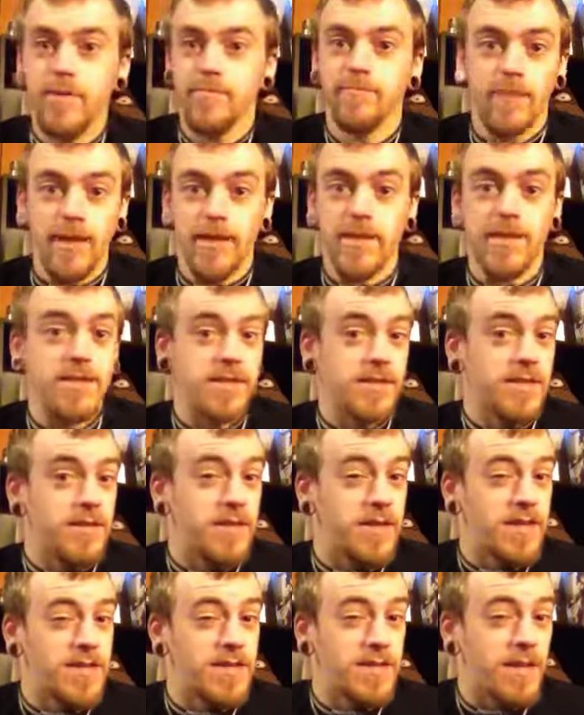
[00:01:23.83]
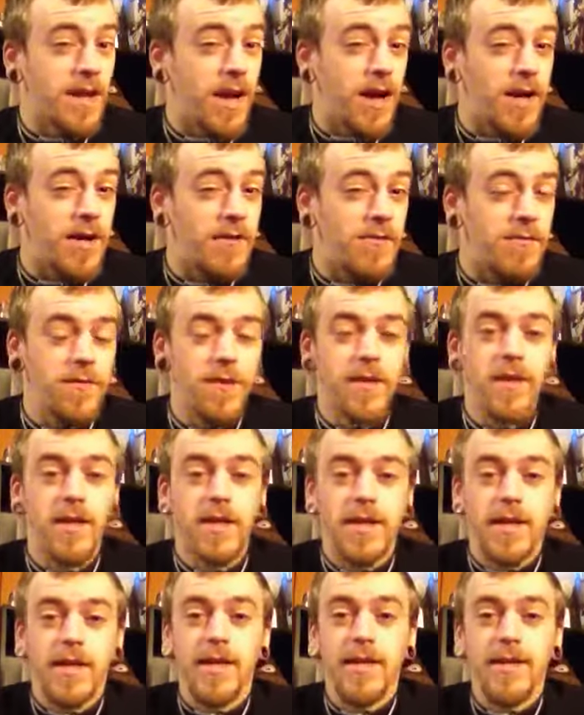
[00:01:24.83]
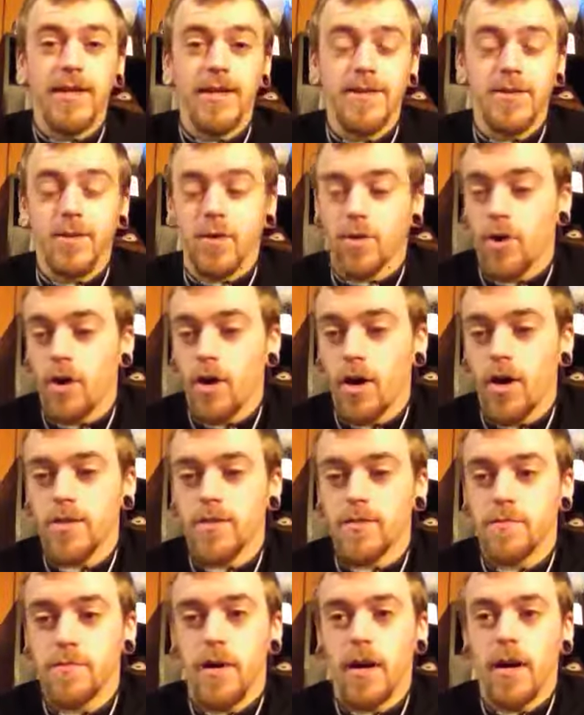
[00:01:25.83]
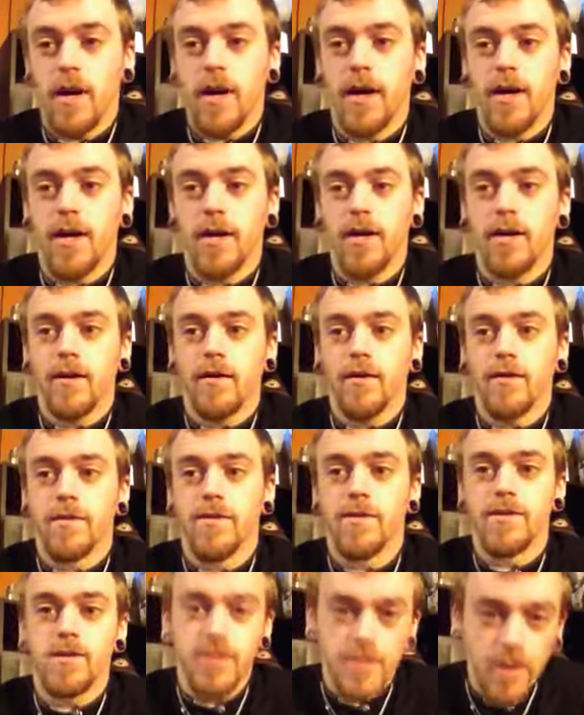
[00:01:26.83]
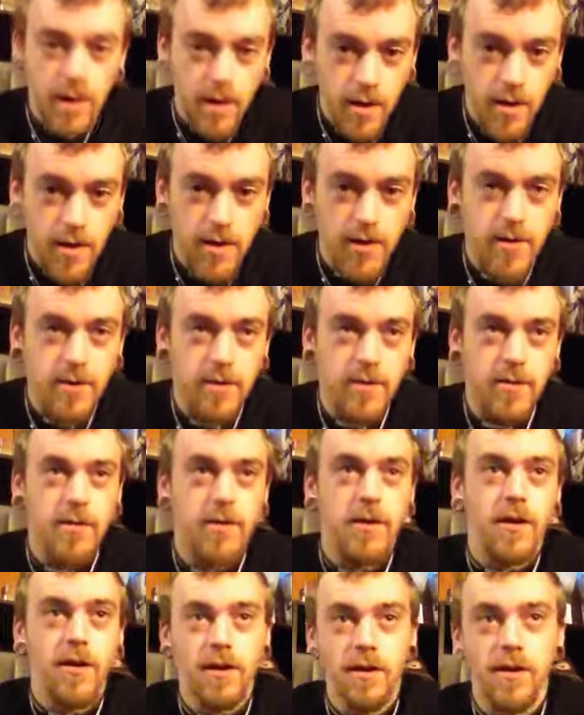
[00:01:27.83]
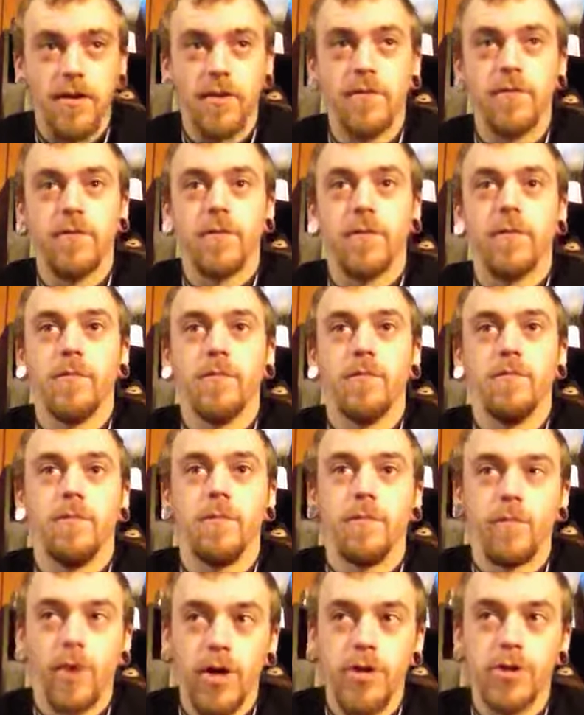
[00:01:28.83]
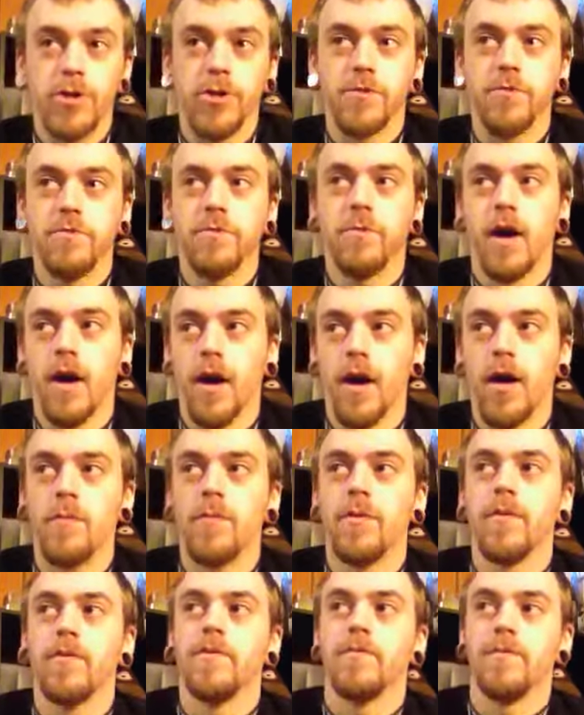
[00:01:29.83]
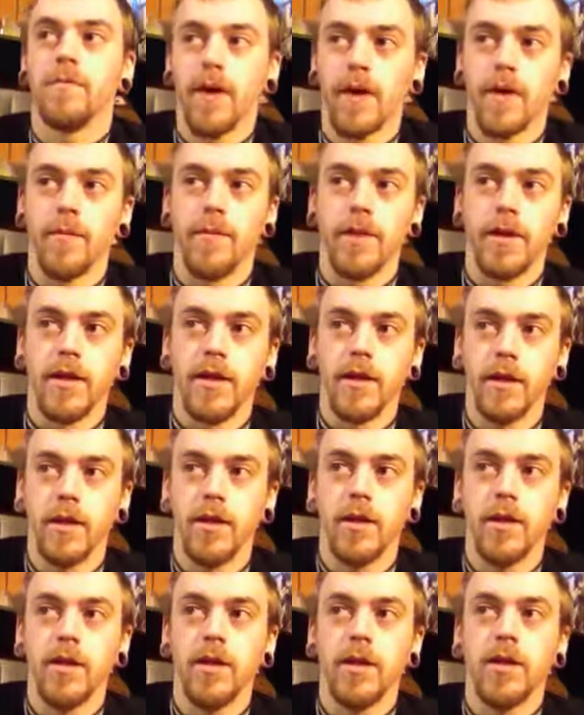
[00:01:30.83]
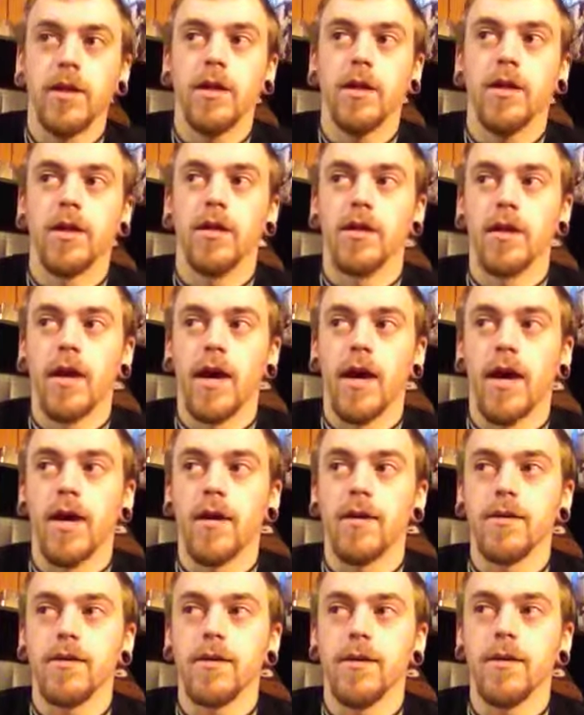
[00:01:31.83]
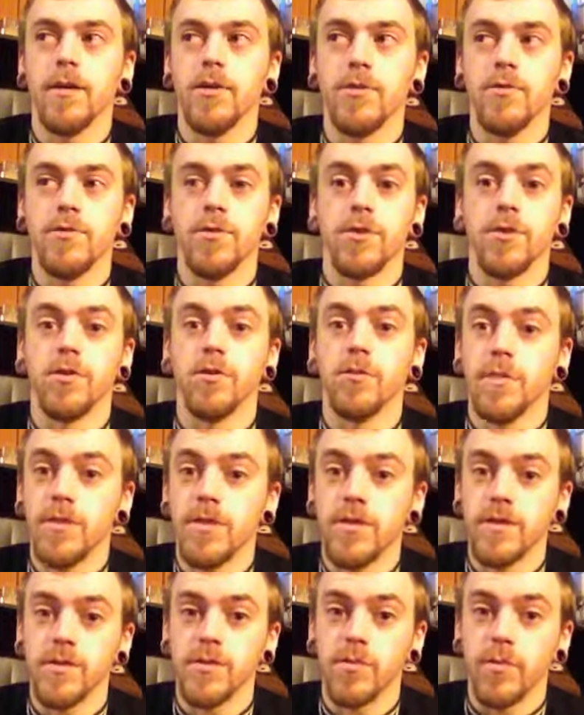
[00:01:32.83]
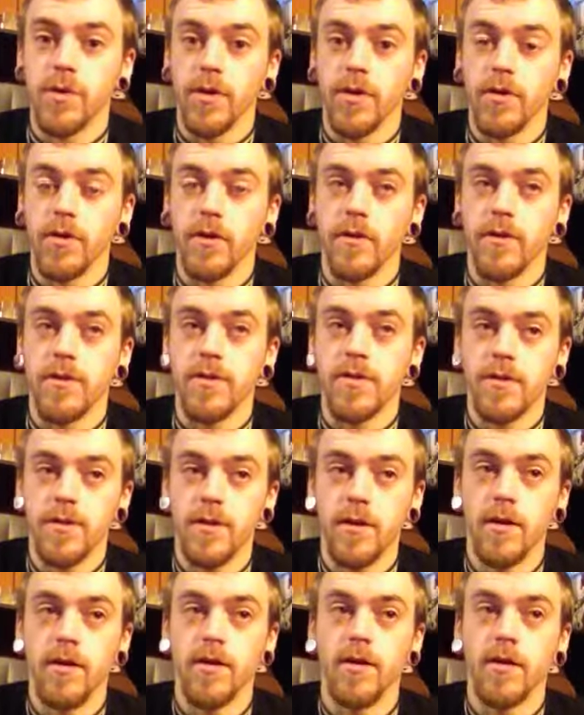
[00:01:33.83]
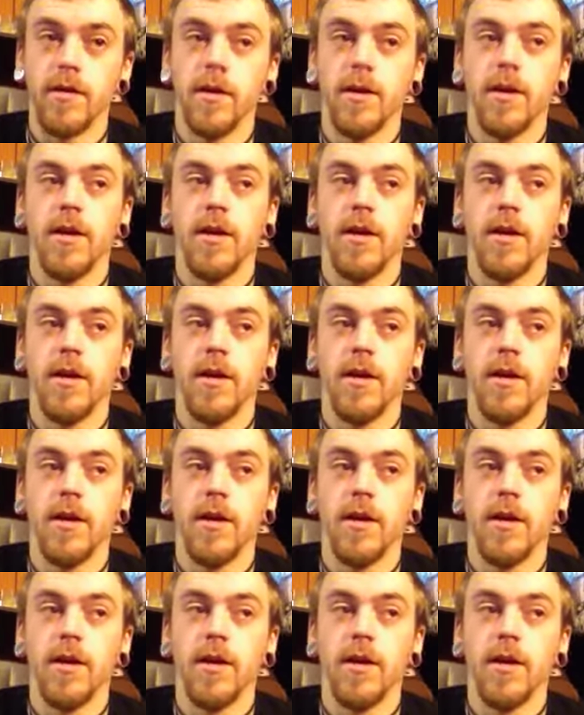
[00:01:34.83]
as he's living his life, he gets crossed by the son of a Russian mob family that he used to do business with. And the son